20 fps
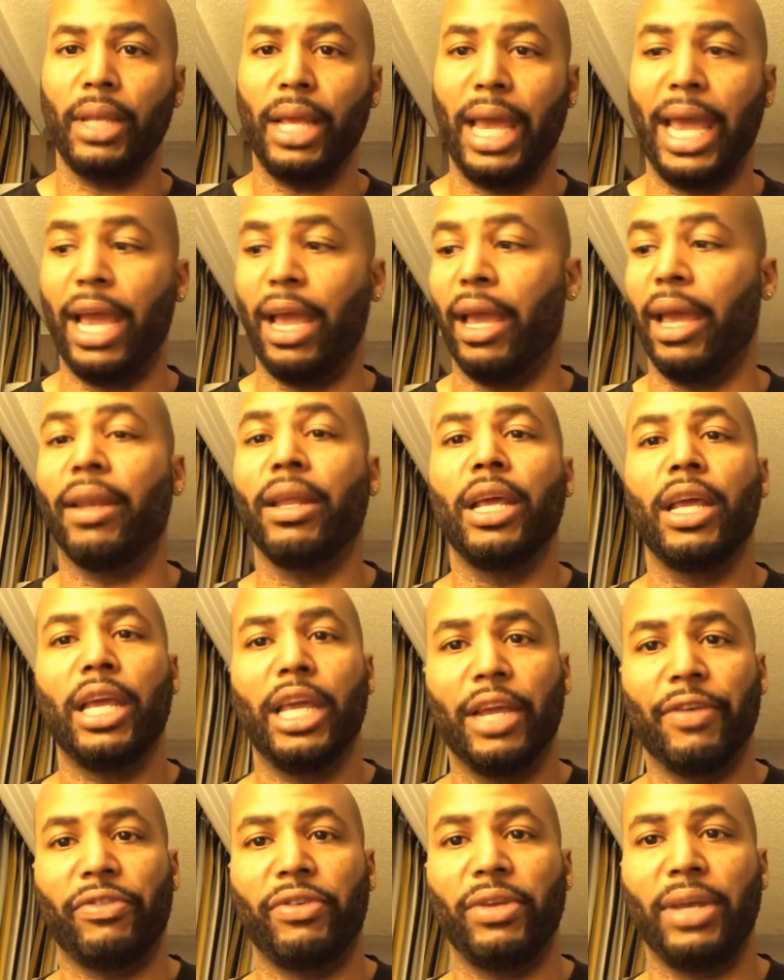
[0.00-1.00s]
and
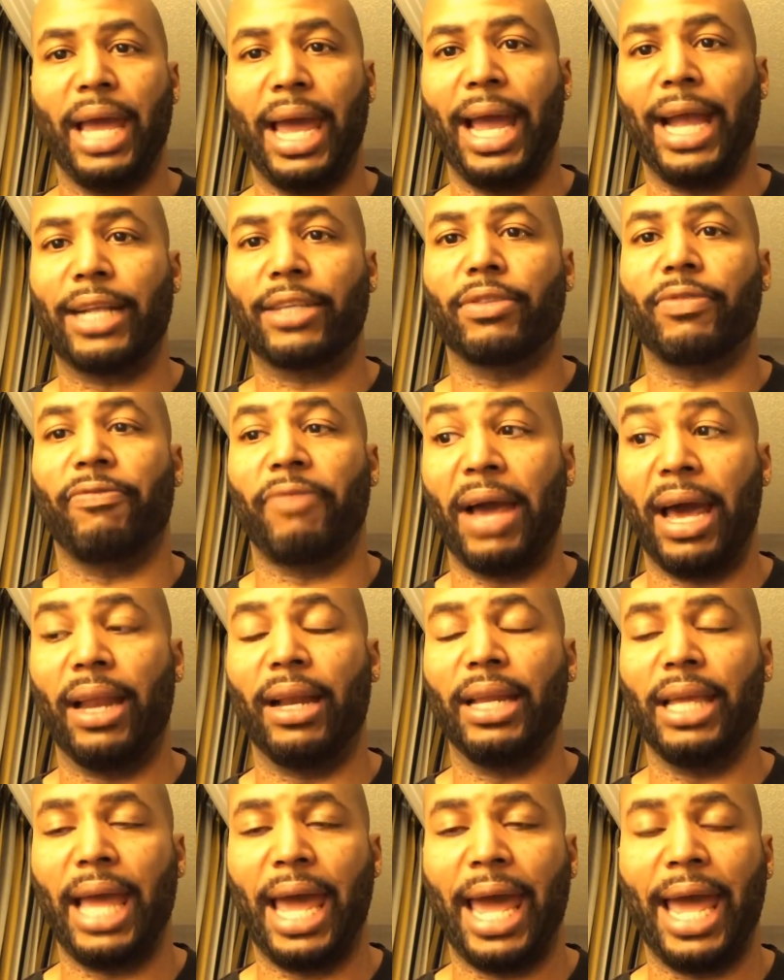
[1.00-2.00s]
if she asks,
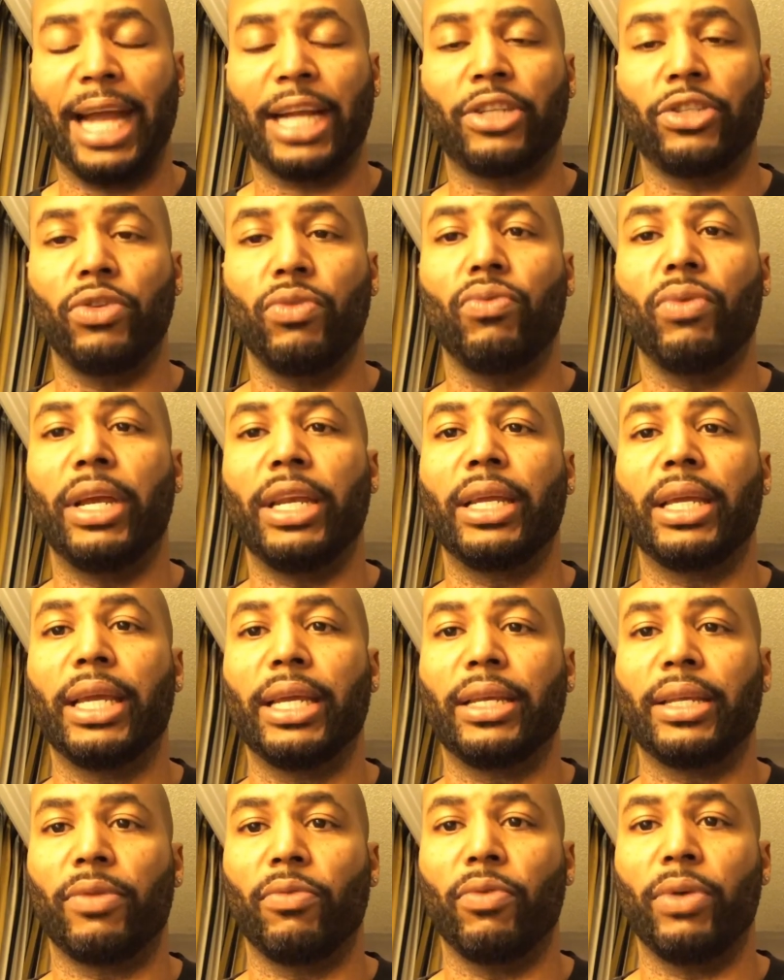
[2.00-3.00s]
finally asks you when to
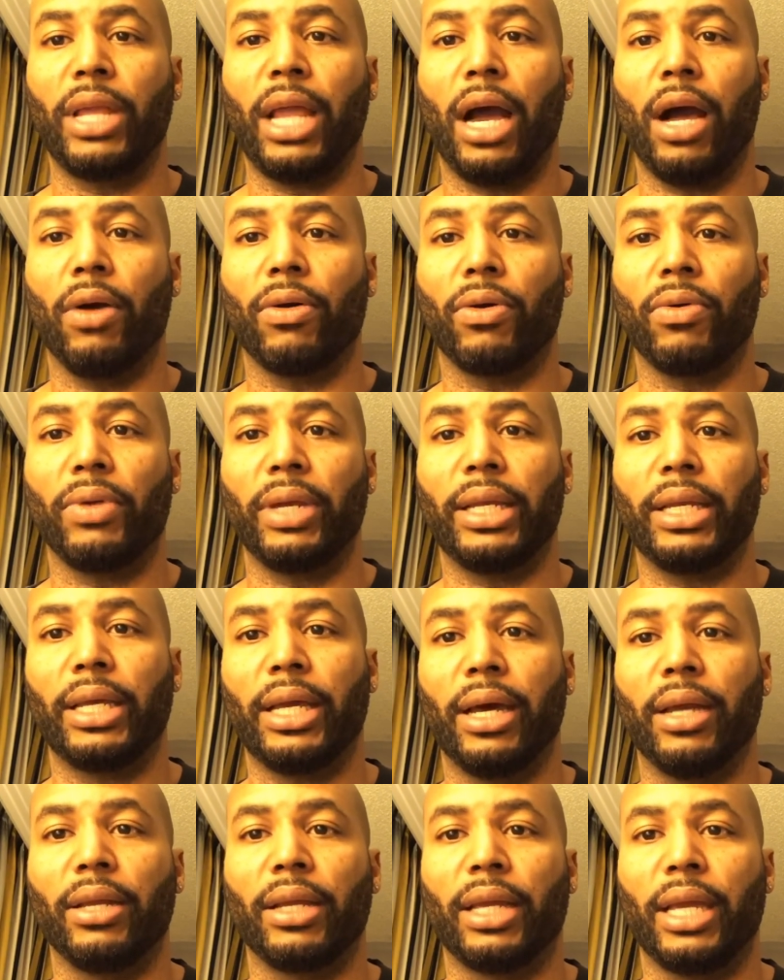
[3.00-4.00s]
get when y'all gonna get
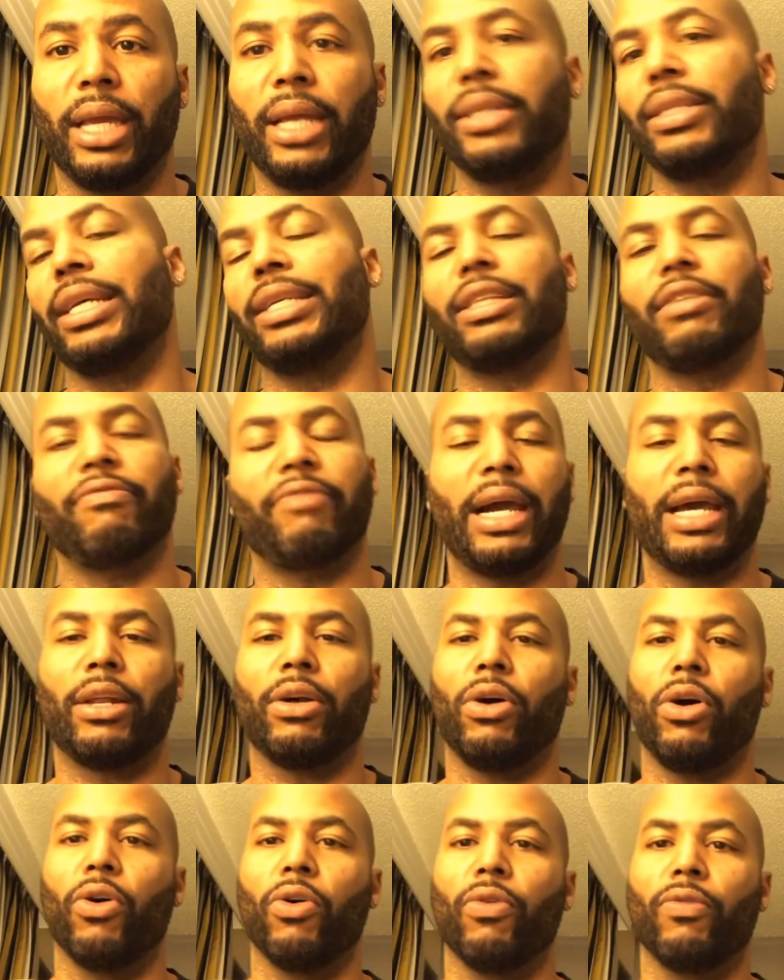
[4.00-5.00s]
together again, just invite
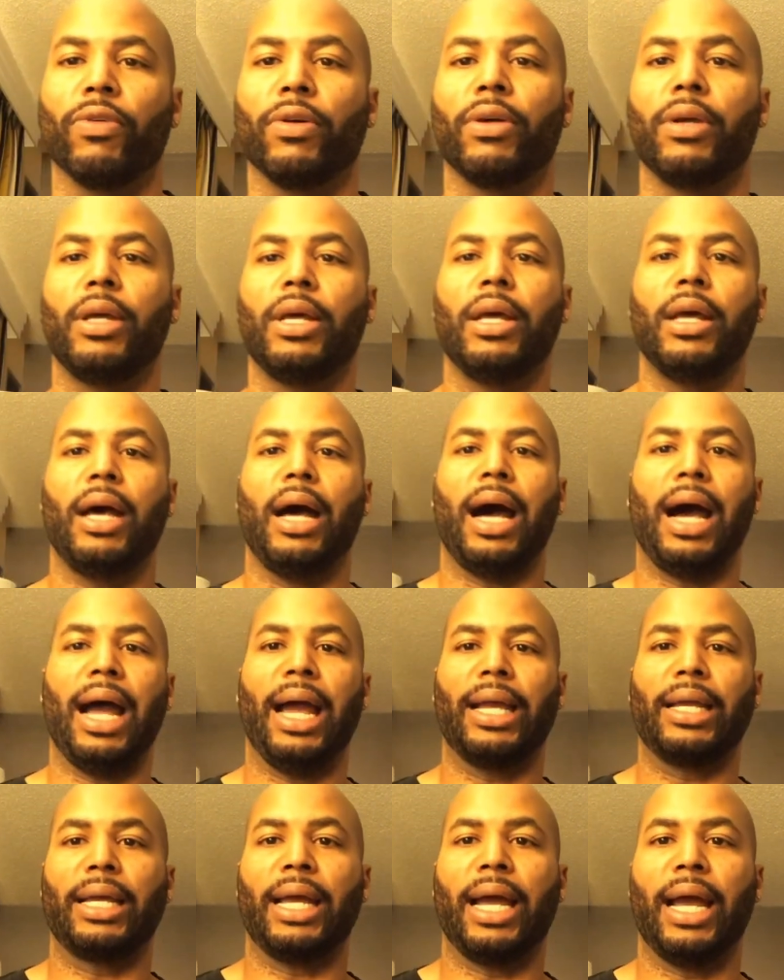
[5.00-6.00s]
her over. All
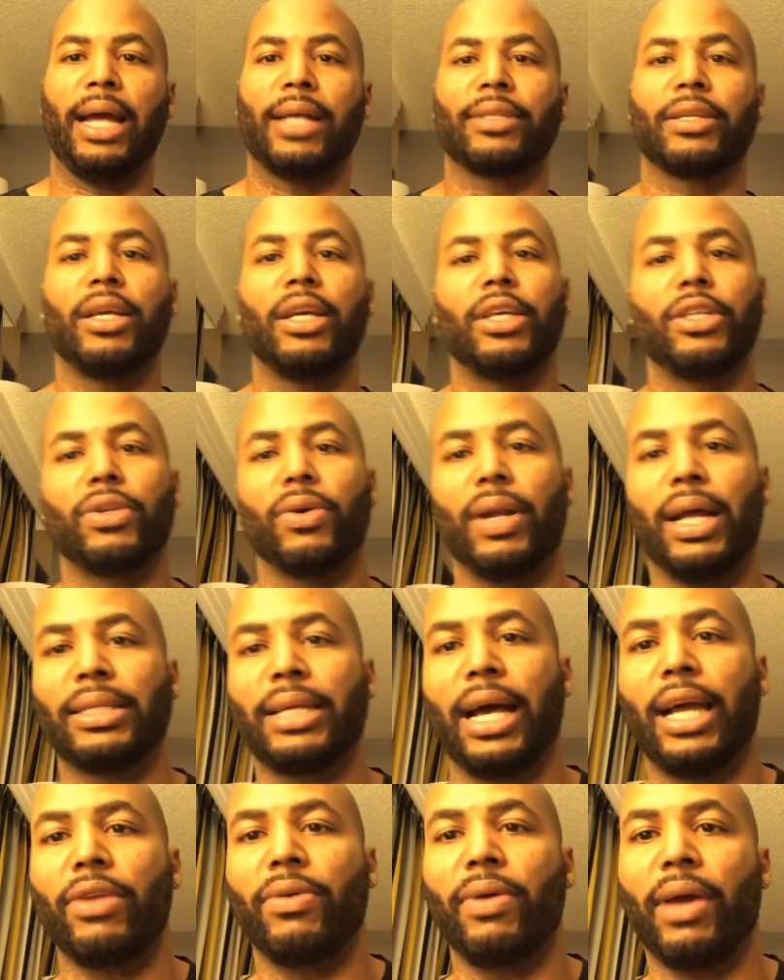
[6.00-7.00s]
right, guys. So
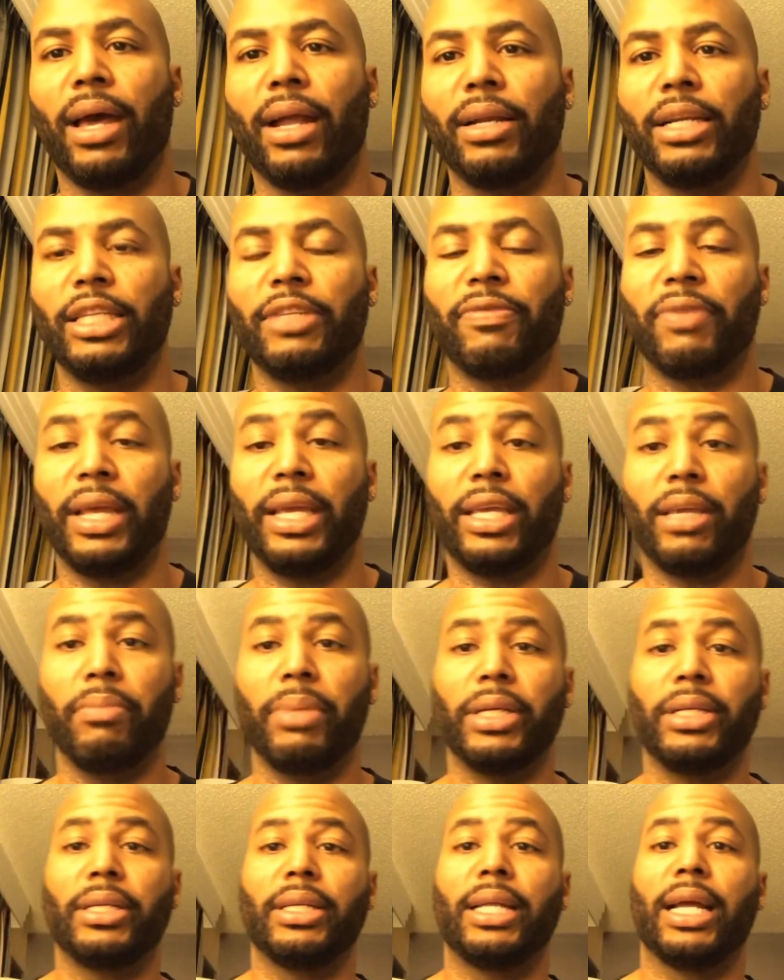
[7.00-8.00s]
that's how you handle these flaky
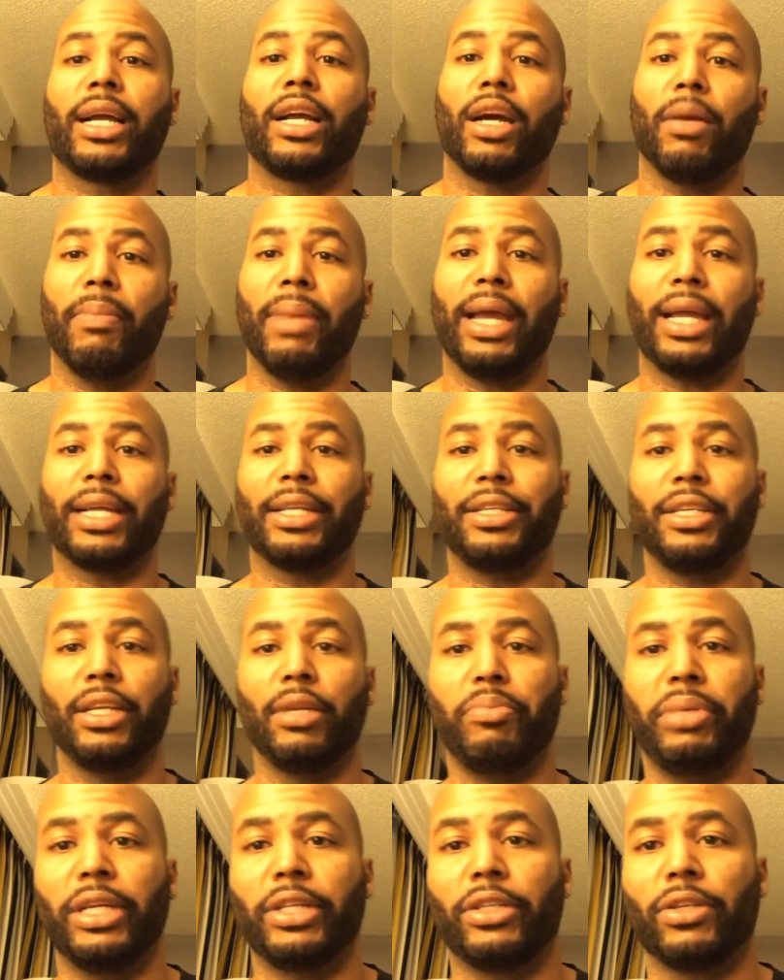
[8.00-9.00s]
bitches that come back into
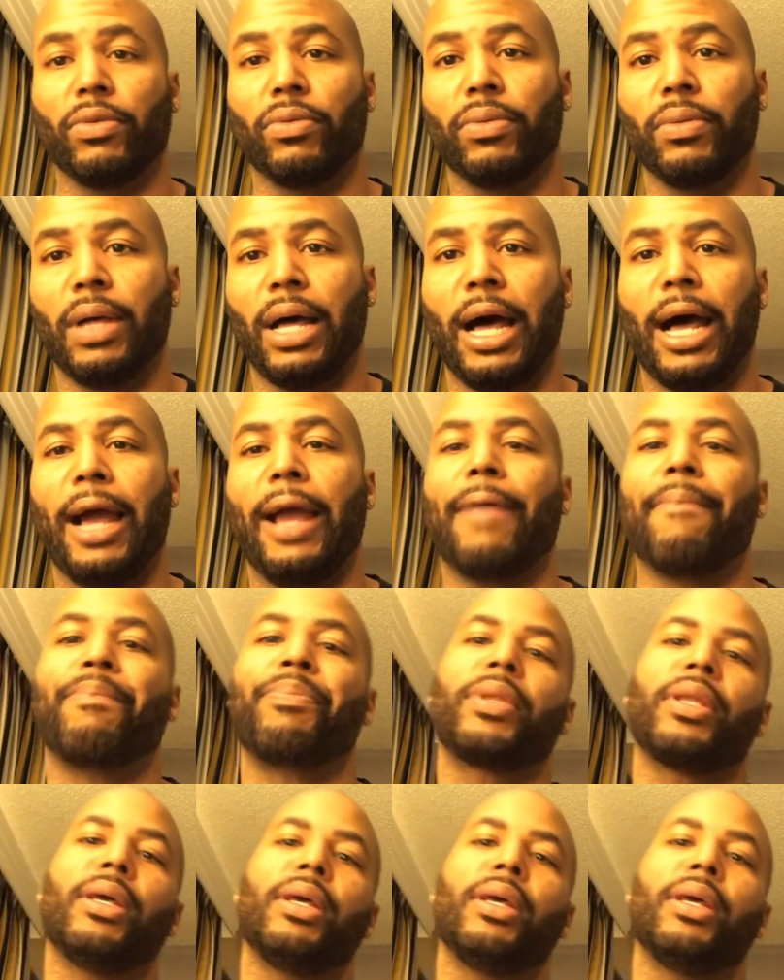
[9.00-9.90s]
the picture. All right.